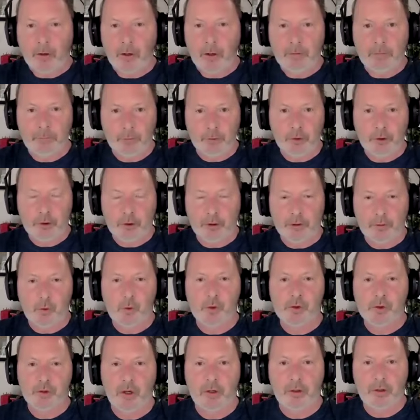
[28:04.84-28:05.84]
on vertical and
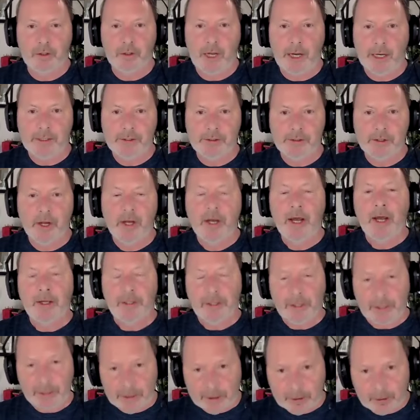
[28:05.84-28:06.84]
horizontal lines.
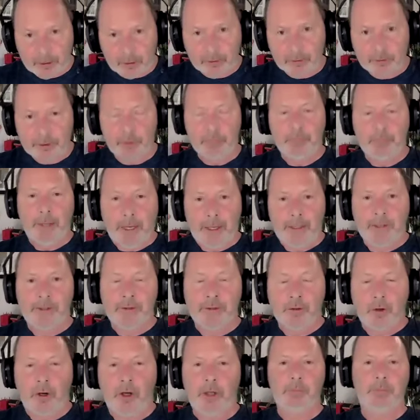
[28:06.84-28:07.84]
The ear
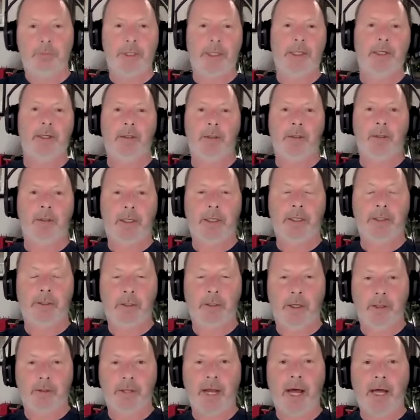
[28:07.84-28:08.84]
depends on being
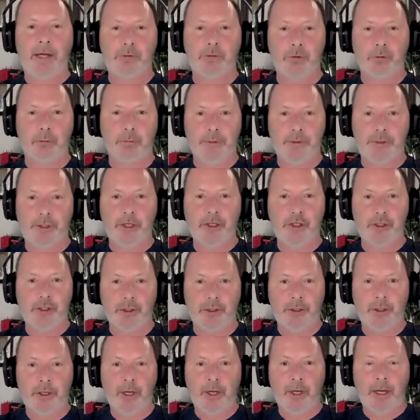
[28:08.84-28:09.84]
in a natural
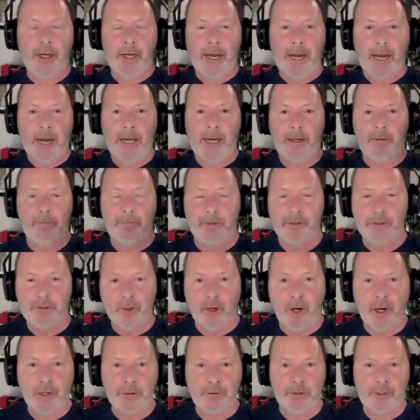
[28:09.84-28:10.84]
position, and if it's
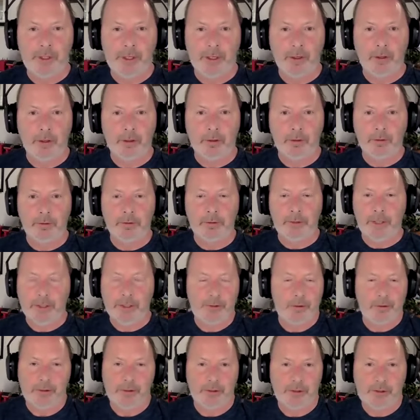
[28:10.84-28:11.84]
not there,
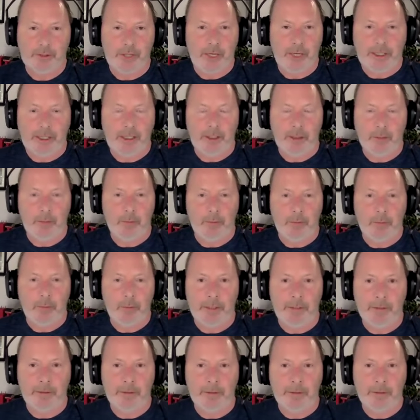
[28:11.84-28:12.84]
then you're just taking
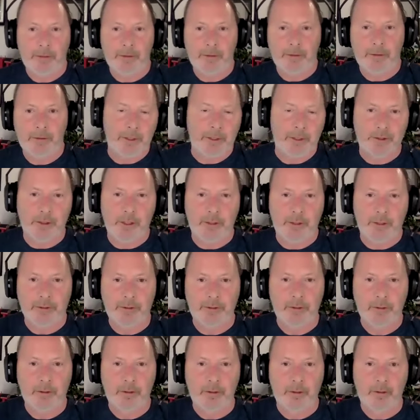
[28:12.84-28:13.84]
away the function of it,
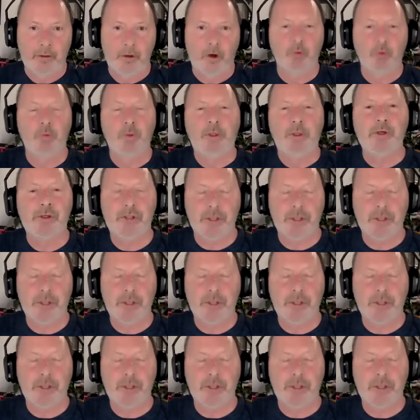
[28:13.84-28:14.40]
or reducing